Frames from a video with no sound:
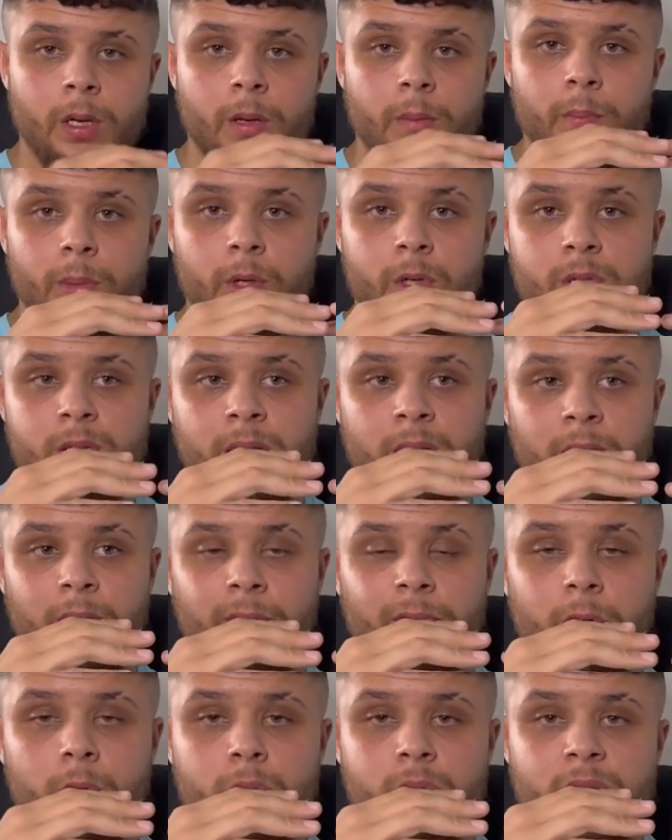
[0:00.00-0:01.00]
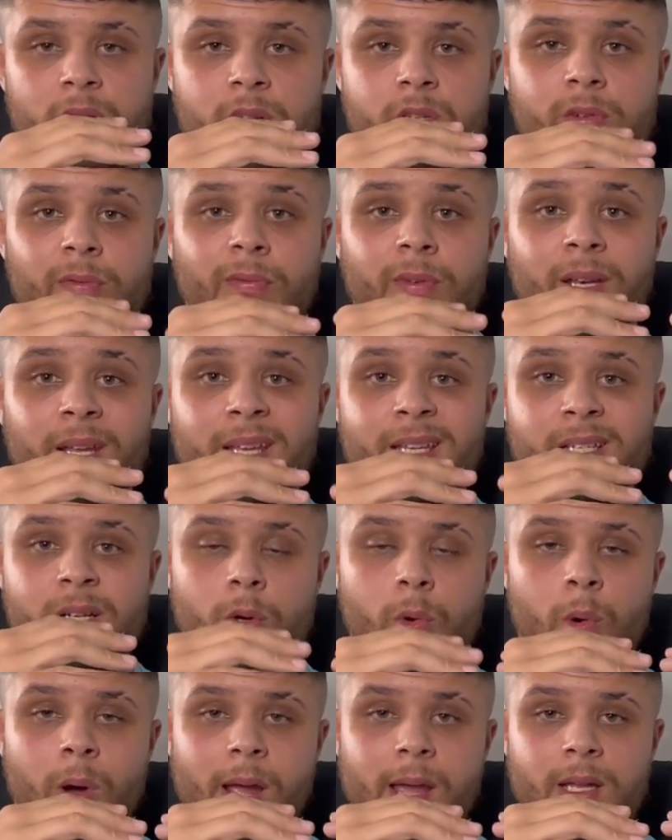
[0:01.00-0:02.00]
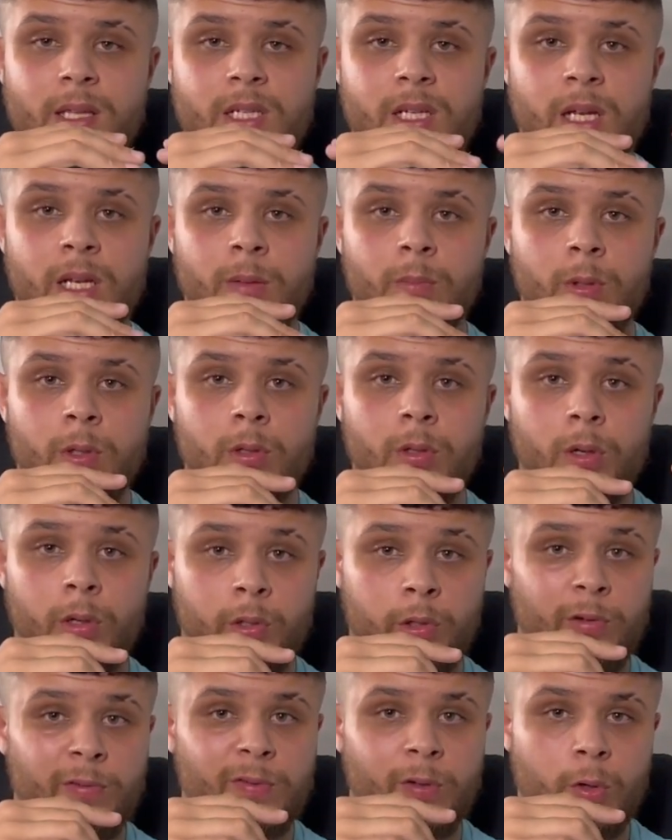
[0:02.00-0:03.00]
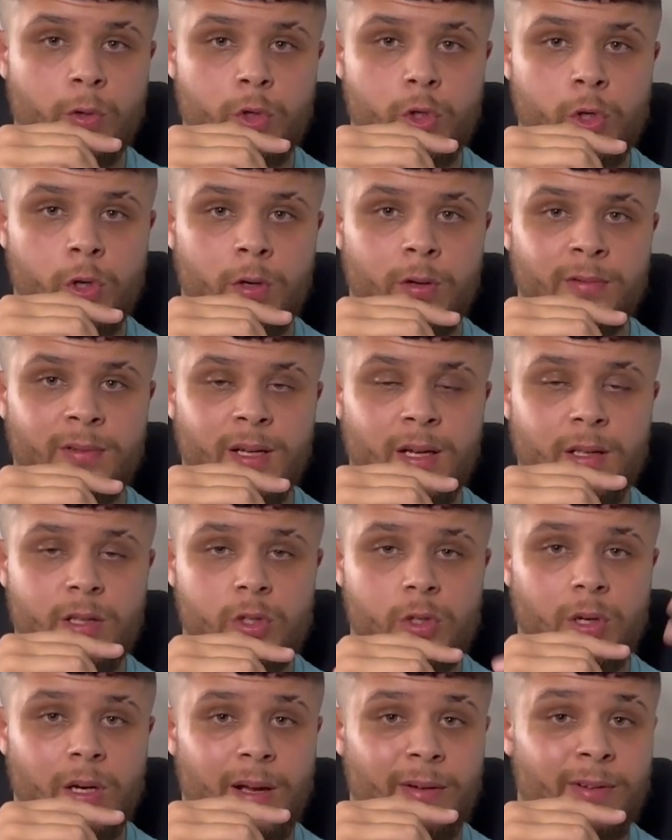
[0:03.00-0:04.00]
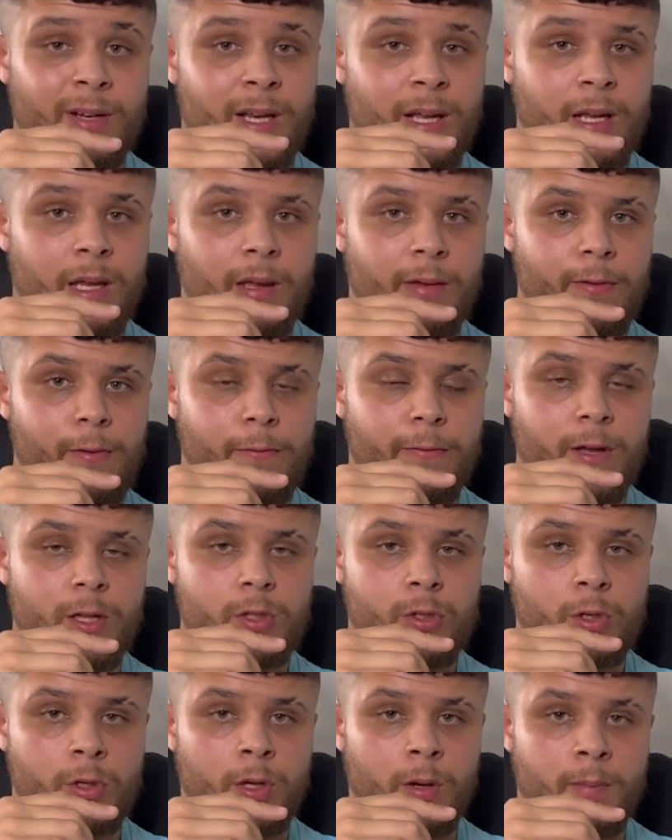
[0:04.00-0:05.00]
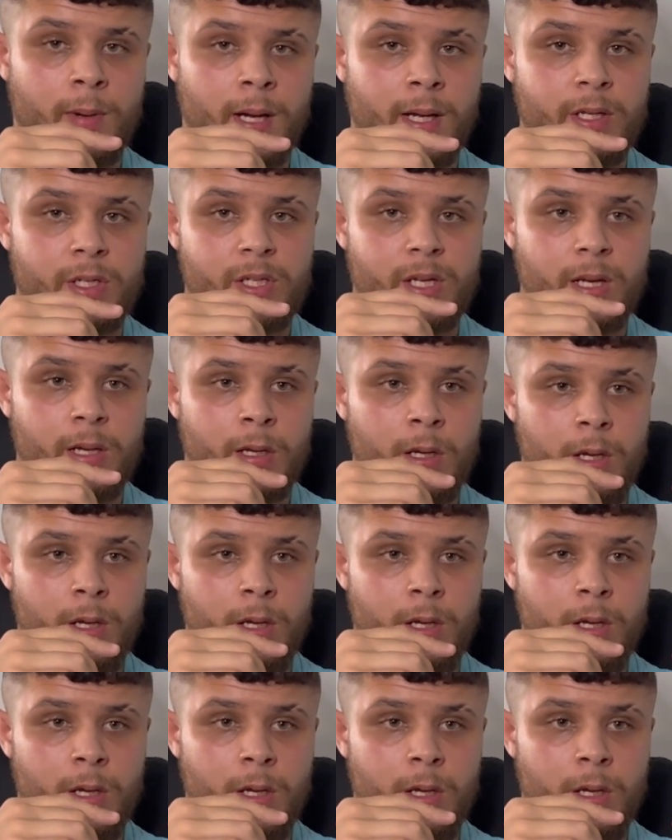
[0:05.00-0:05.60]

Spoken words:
Because again, if you set something that isn't quite attainable and you fall short of that, it's going to have a negative effect on your mindset,